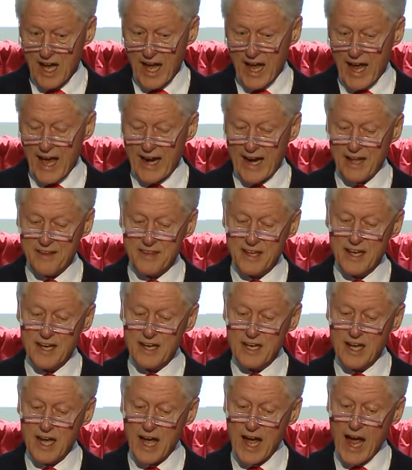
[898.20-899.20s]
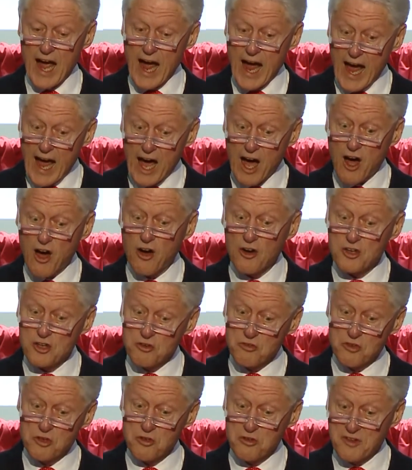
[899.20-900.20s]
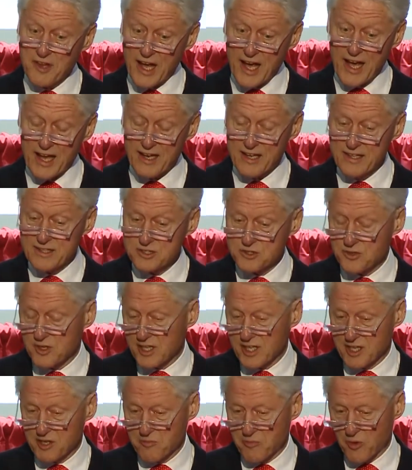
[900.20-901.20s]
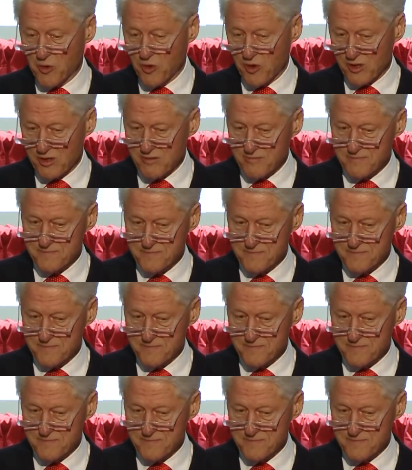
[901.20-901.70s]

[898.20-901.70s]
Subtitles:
And I think how you do that is really important.